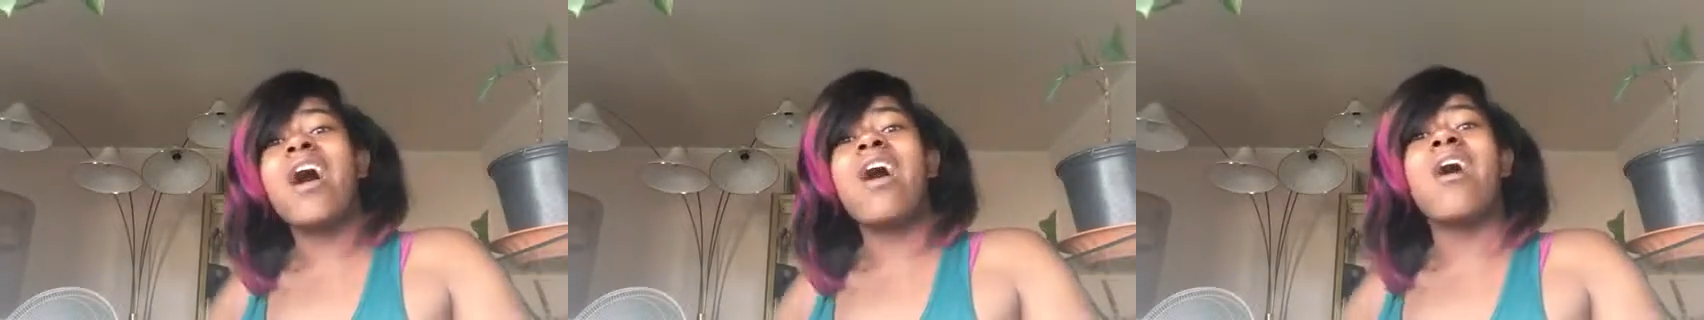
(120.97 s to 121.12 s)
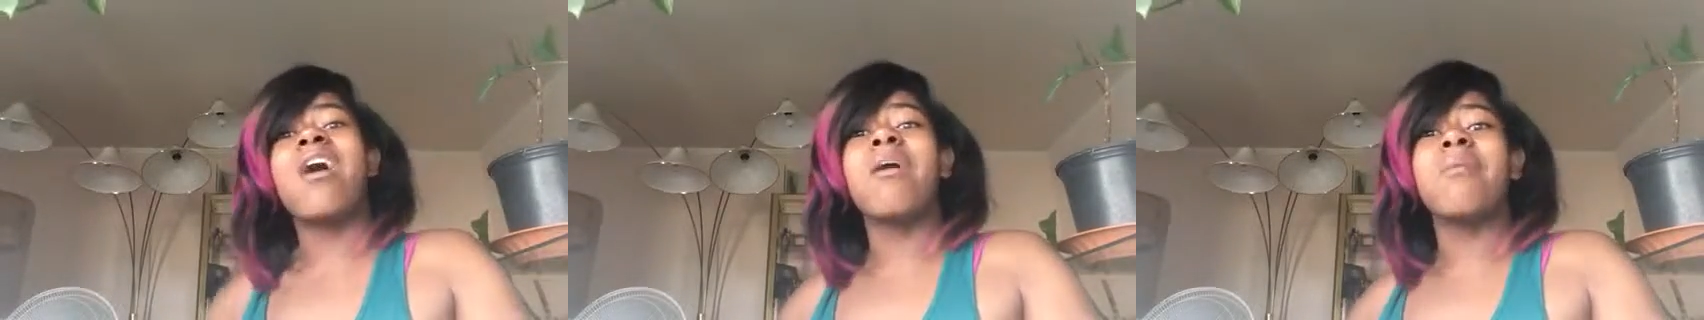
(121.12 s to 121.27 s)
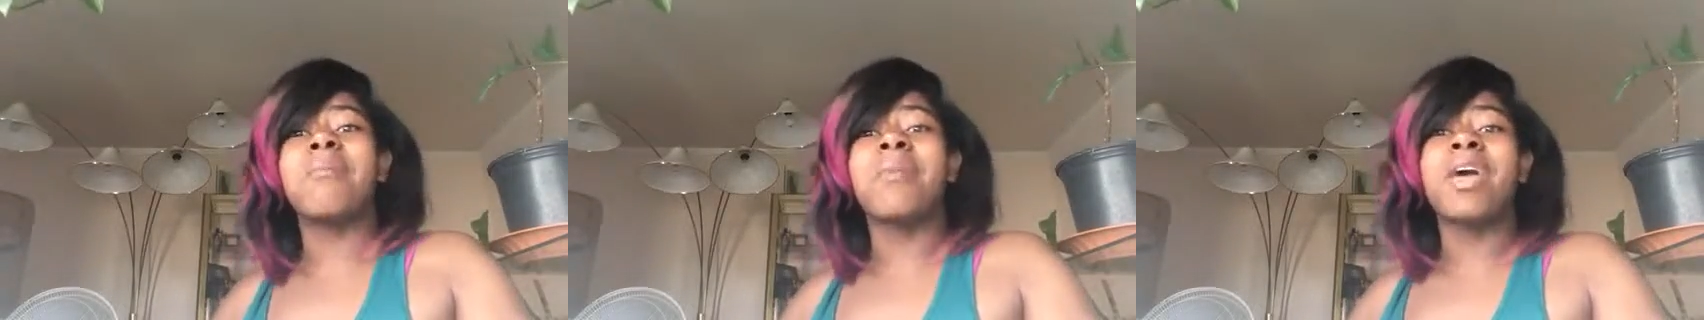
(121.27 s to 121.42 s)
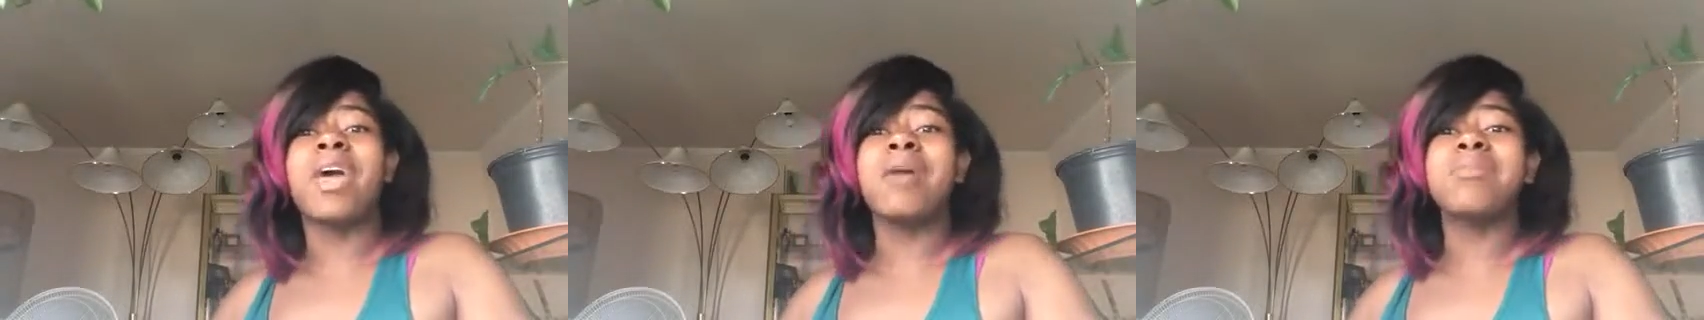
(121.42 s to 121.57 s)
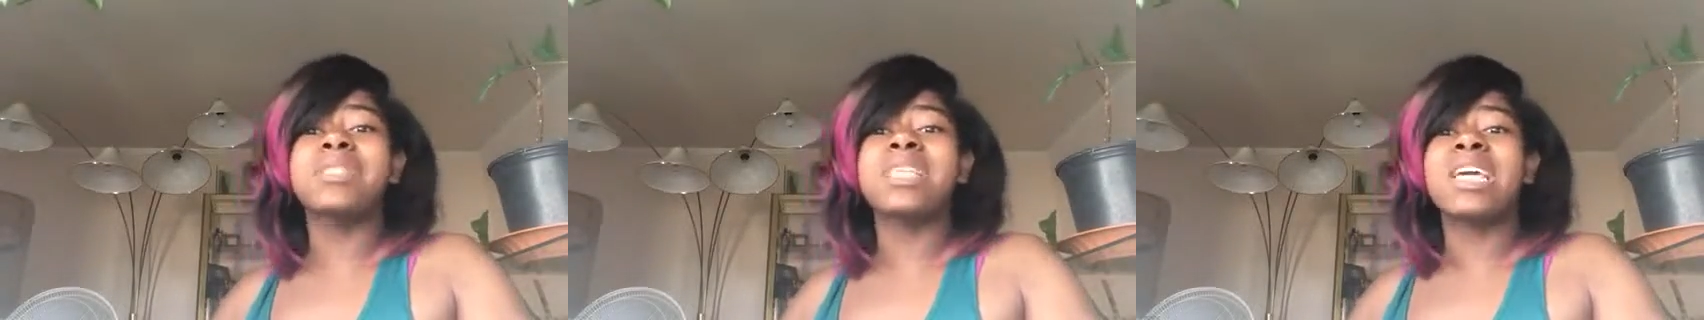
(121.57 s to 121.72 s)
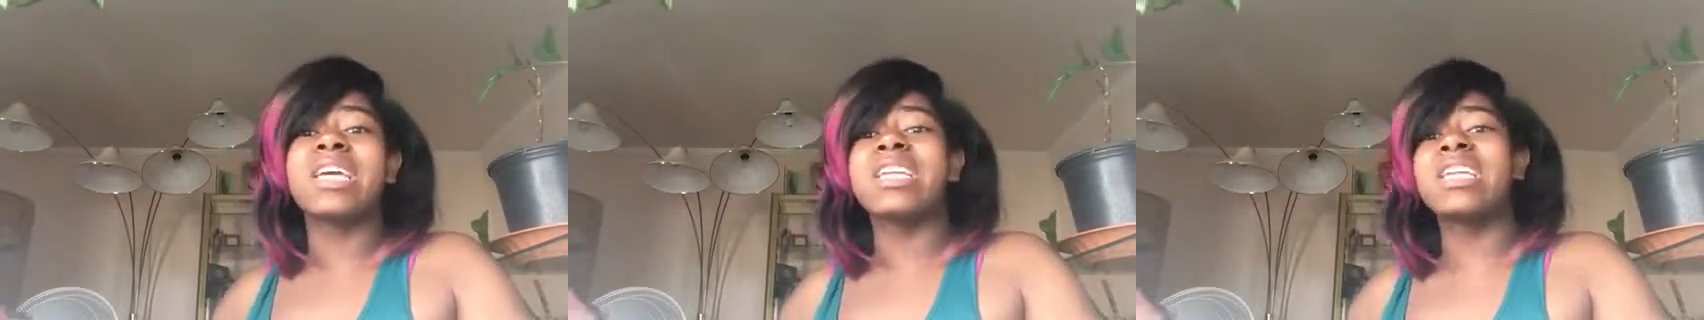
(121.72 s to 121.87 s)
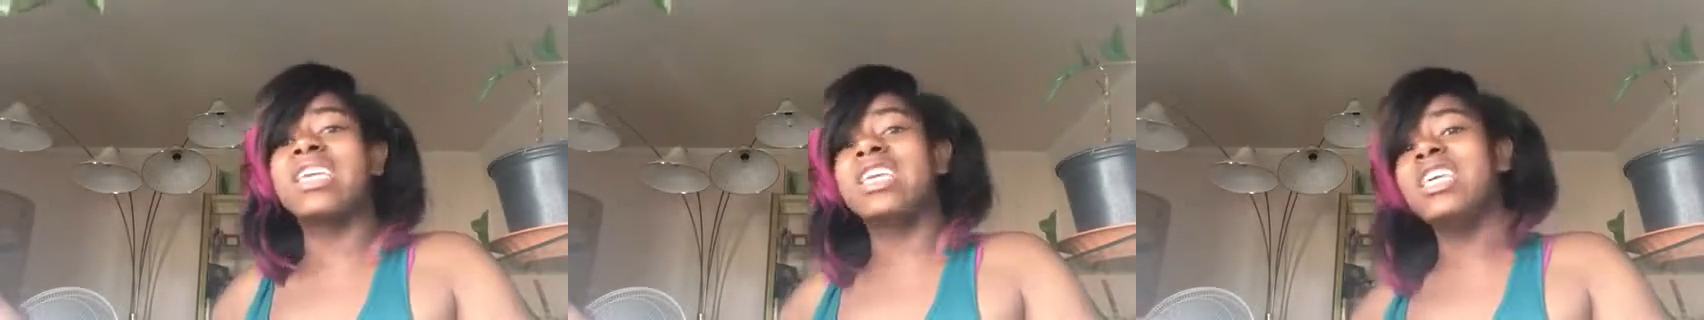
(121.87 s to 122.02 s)
oh man, I'm
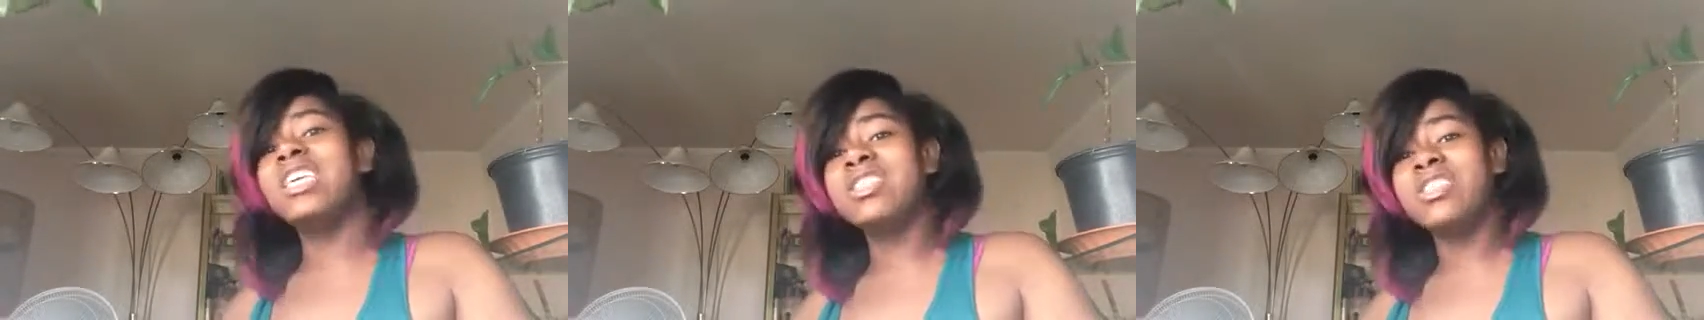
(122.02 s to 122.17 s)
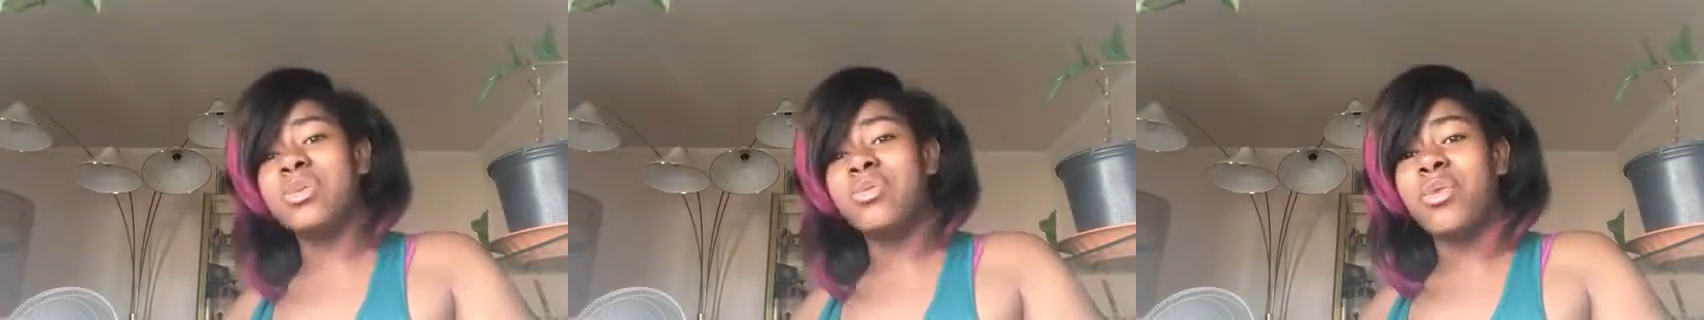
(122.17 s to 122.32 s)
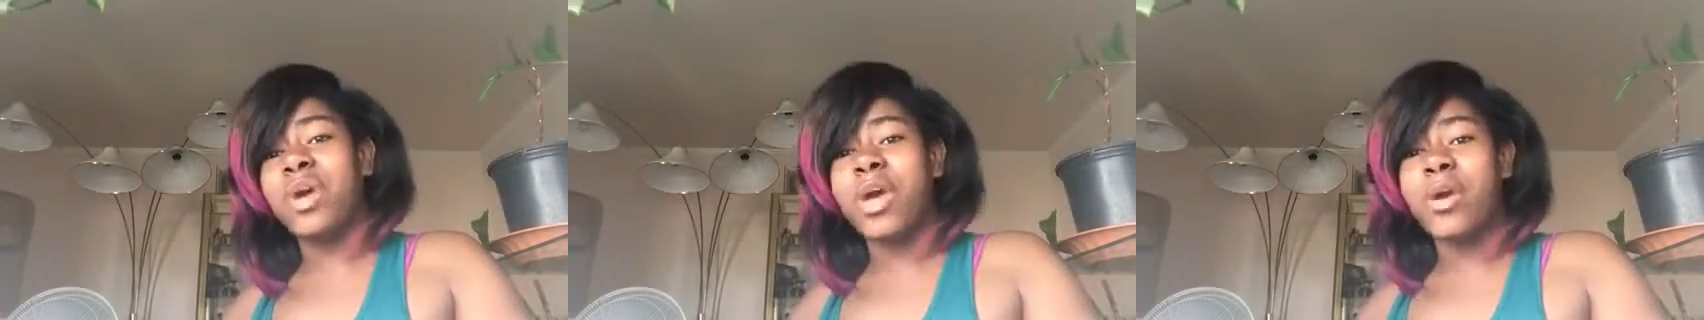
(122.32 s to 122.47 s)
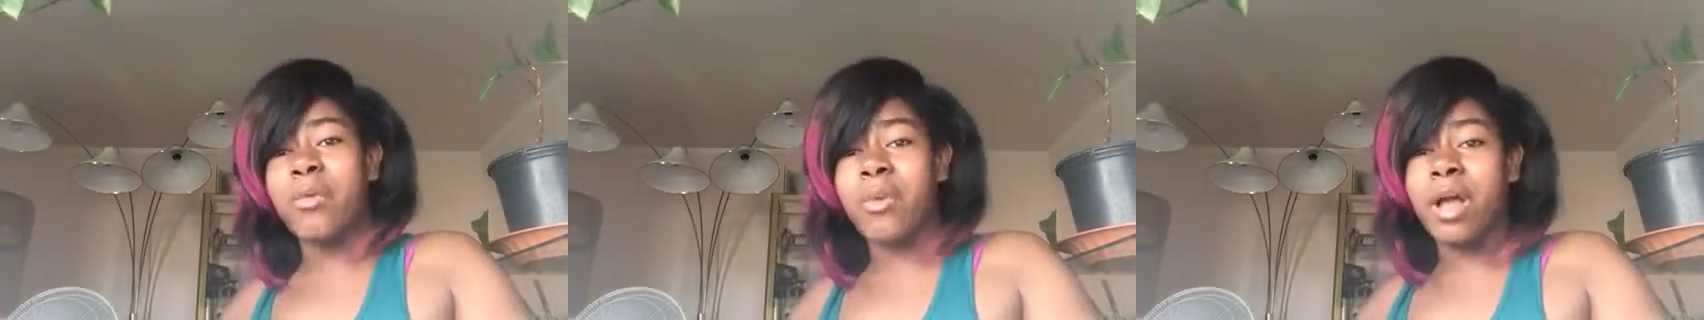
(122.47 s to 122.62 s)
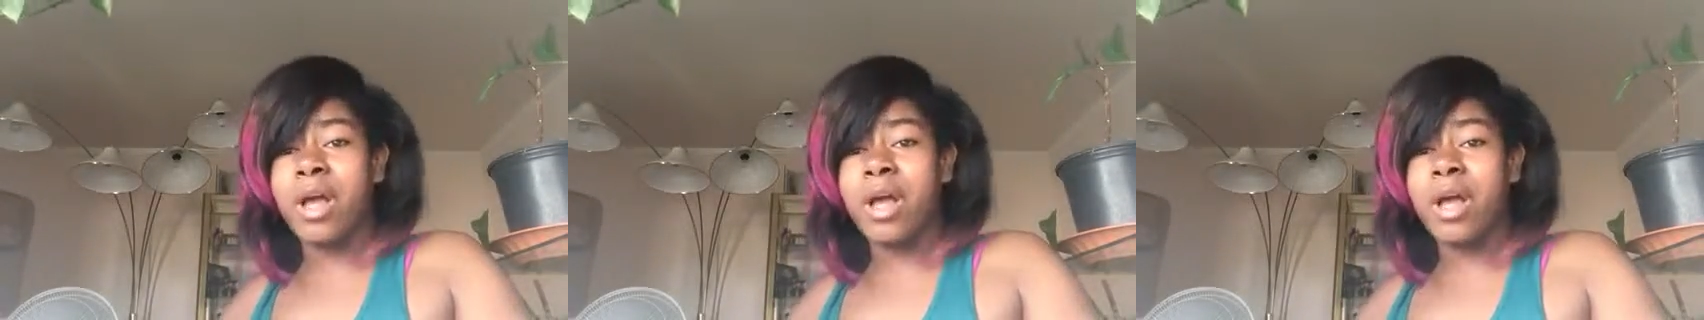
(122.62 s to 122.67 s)
taking the easy way